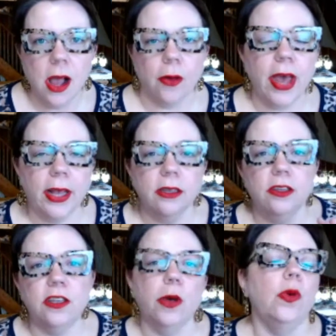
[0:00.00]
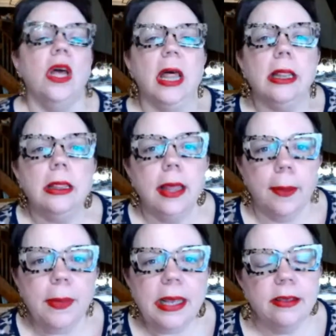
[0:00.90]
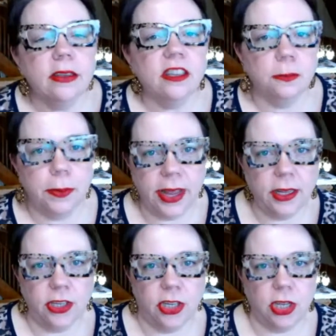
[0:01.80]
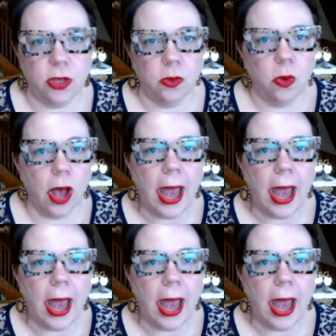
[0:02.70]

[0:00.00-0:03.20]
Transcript: Okay, so let me explain to you